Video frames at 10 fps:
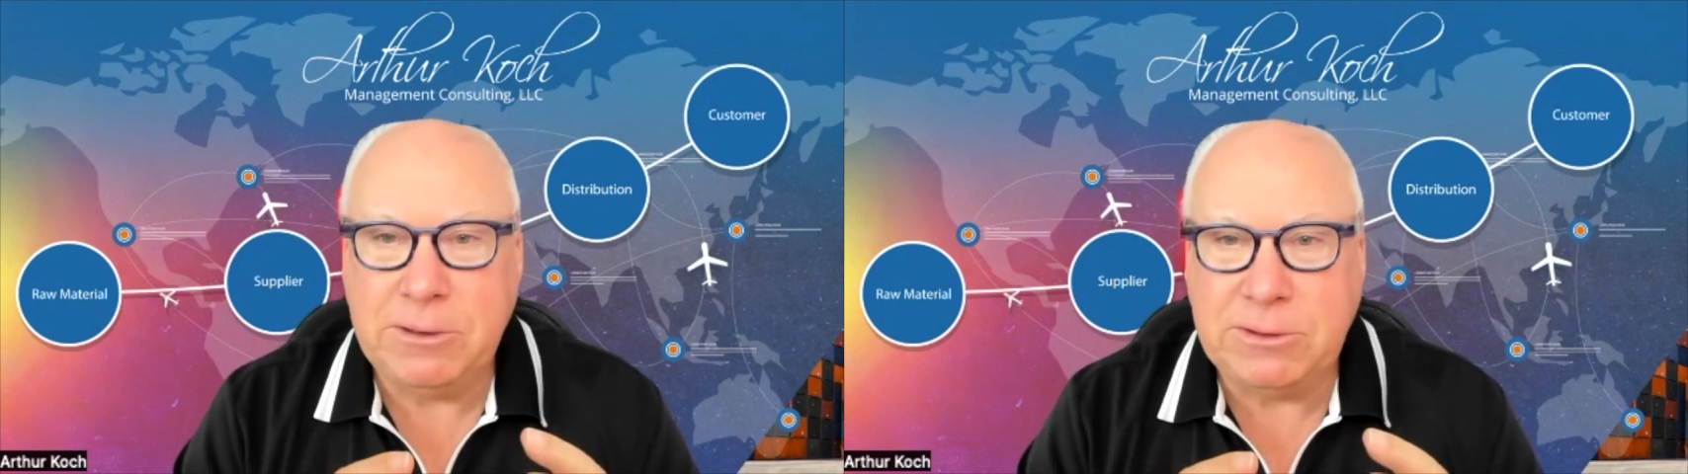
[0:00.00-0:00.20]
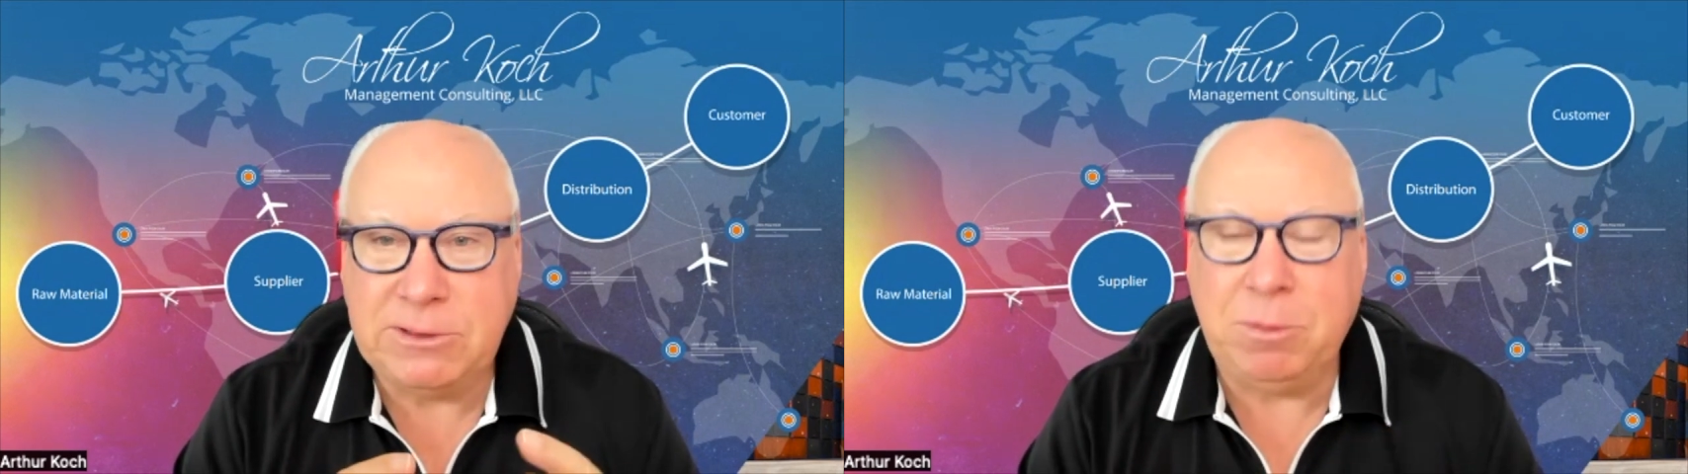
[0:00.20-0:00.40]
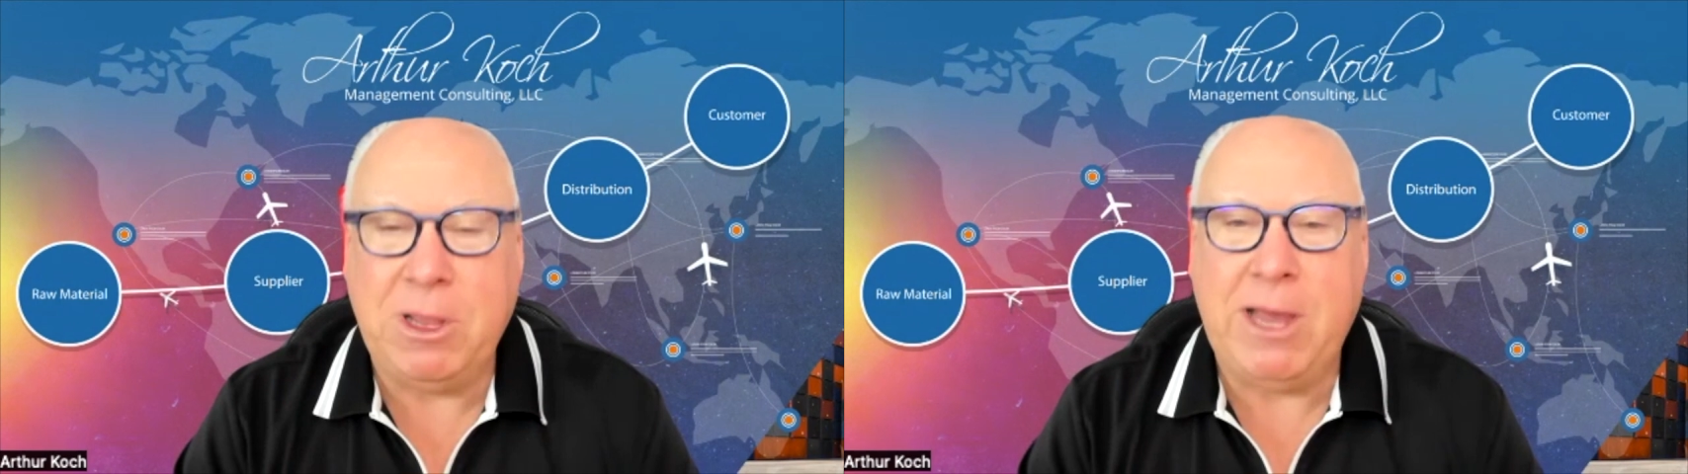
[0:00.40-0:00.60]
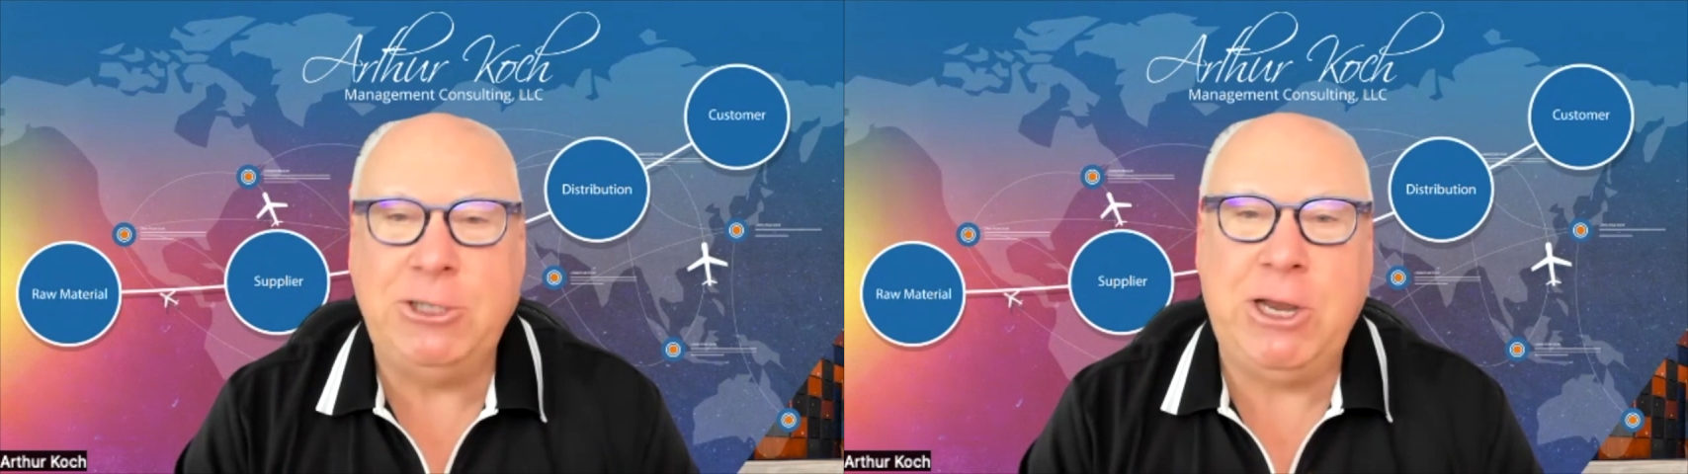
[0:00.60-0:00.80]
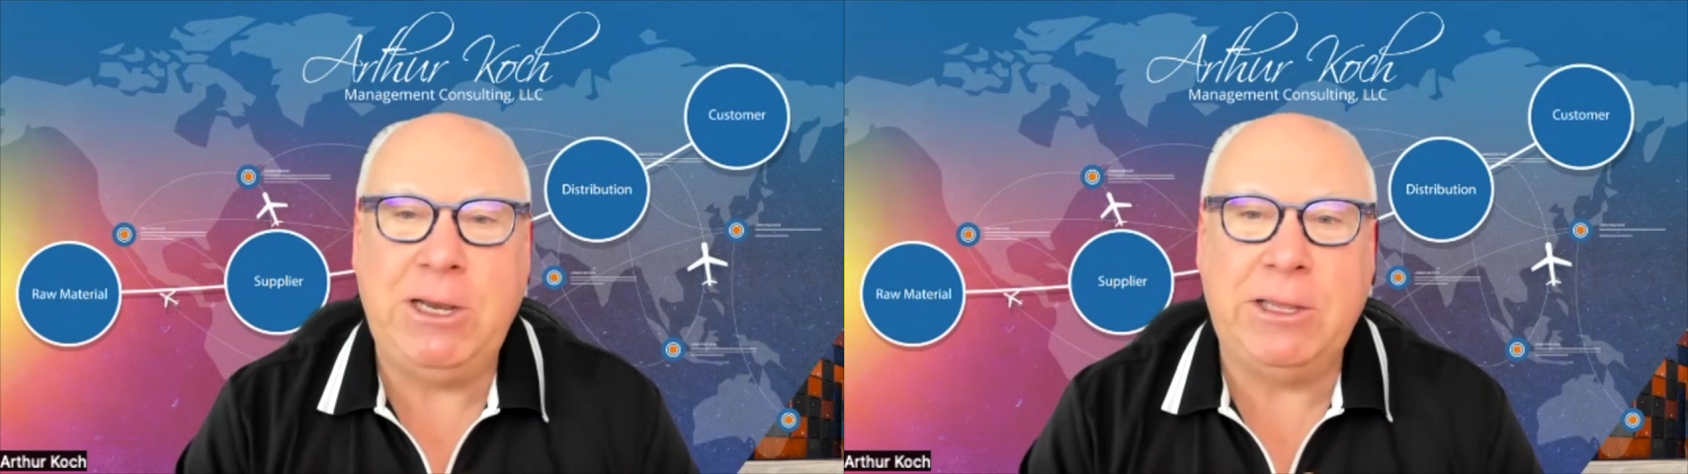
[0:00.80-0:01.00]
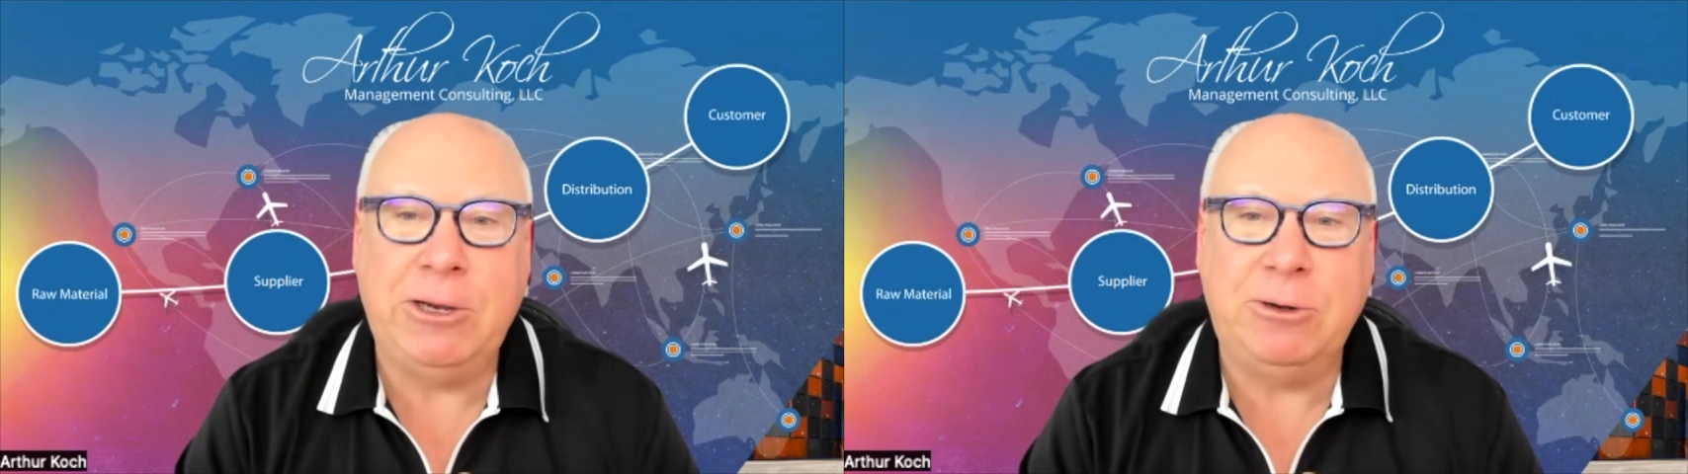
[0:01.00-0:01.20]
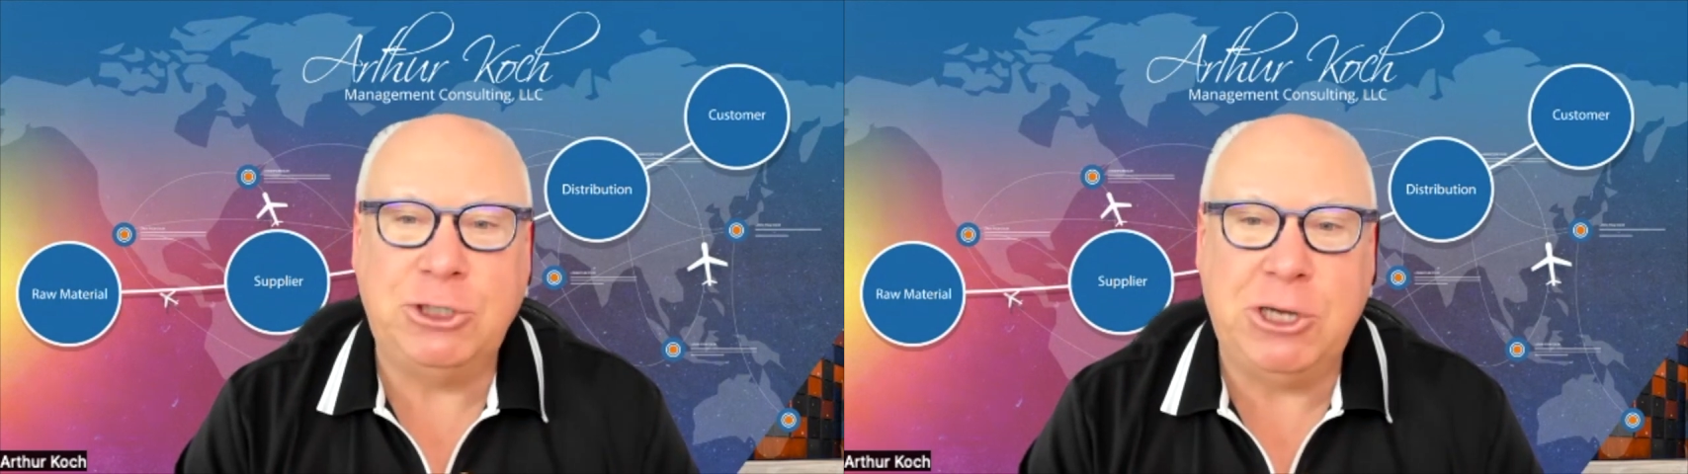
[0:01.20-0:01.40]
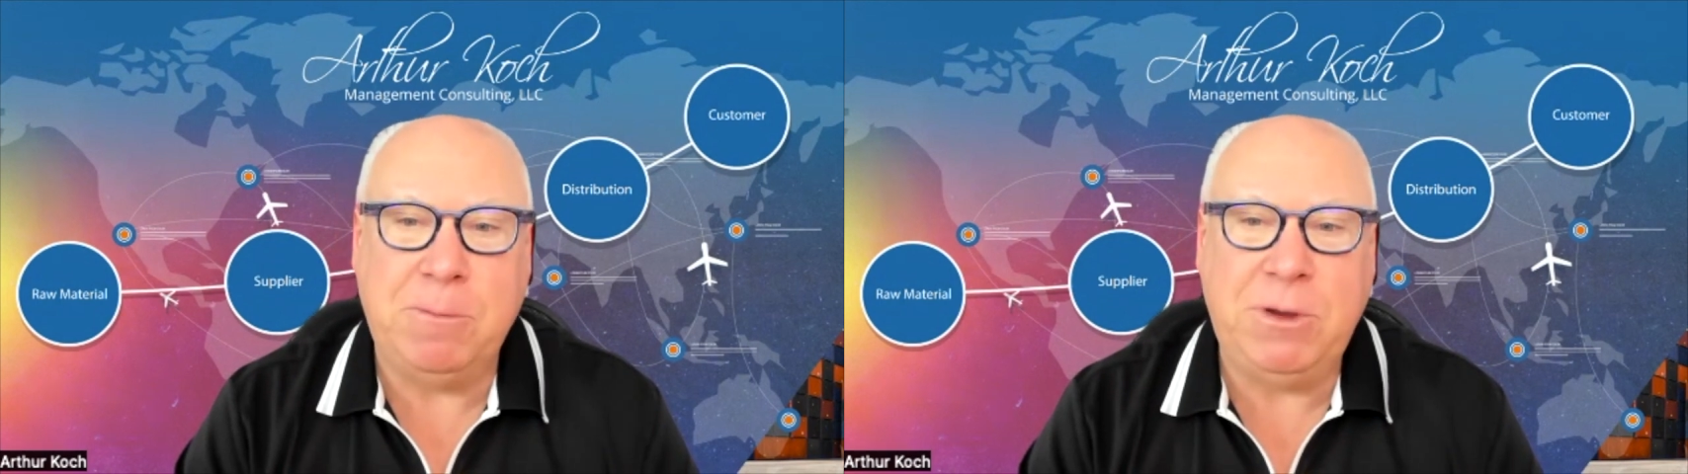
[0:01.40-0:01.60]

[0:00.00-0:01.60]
supply chain leadership.